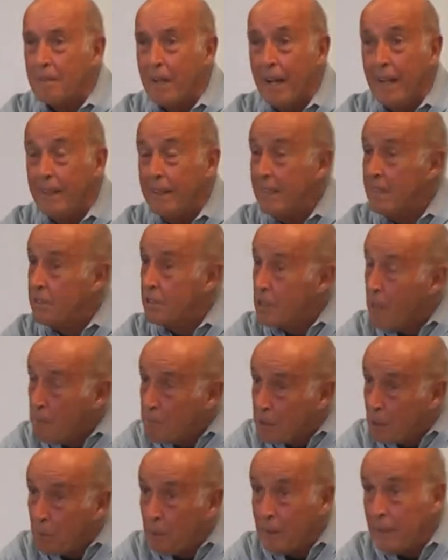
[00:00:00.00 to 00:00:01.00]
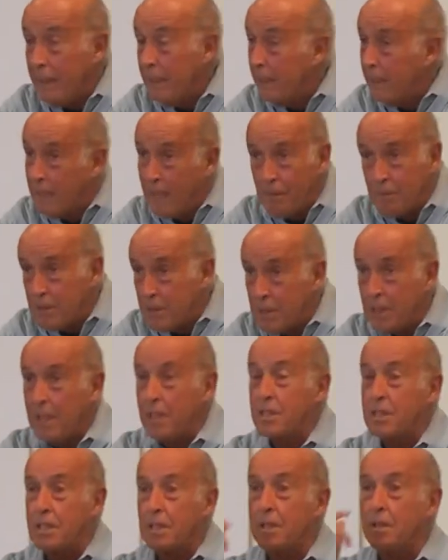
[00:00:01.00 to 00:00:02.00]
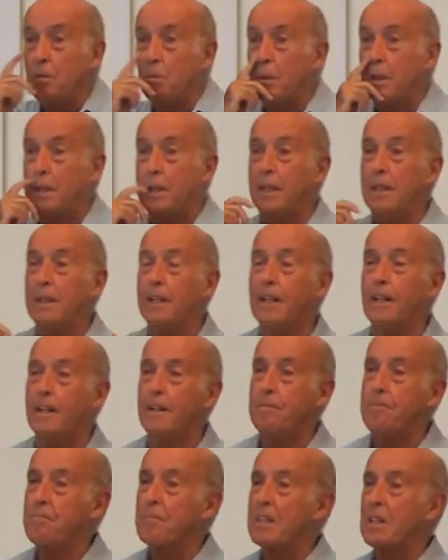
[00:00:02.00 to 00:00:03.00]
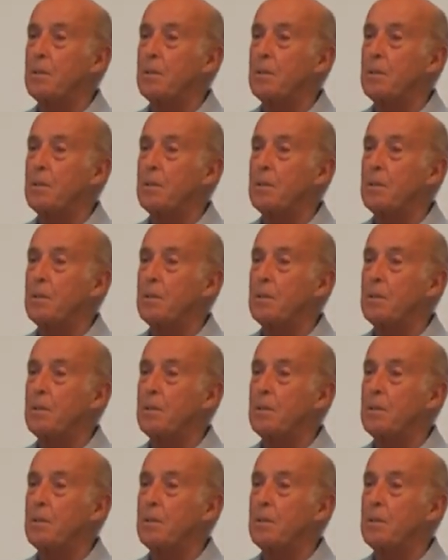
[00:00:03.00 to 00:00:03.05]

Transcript: And then subsequently in conversation with the, uh,